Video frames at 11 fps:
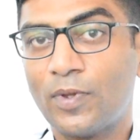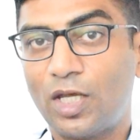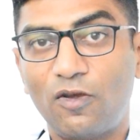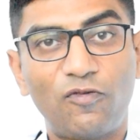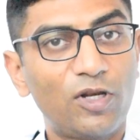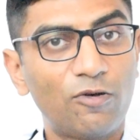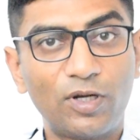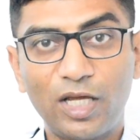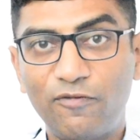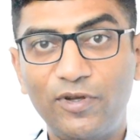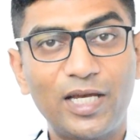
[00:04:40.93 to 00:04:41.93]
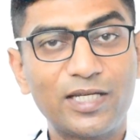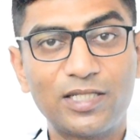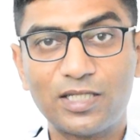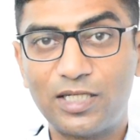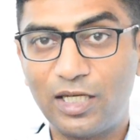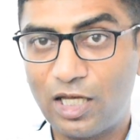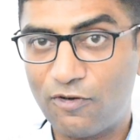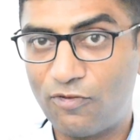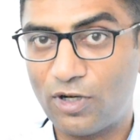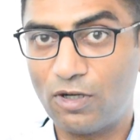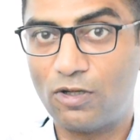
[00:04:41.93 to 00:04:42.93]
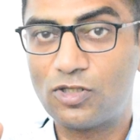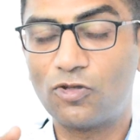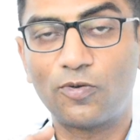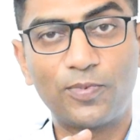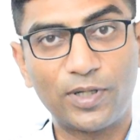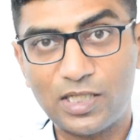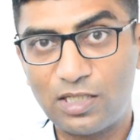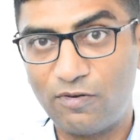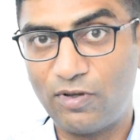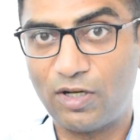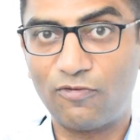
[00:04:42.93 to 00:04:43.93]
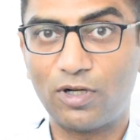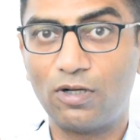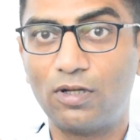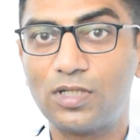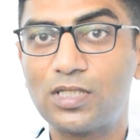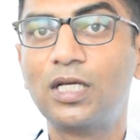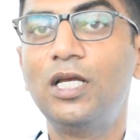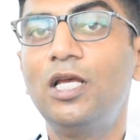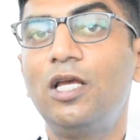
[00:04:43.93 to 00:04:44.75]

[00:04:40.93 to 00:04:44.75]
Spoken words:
if you're not having existing hair fall loss or progressive hair fall loss.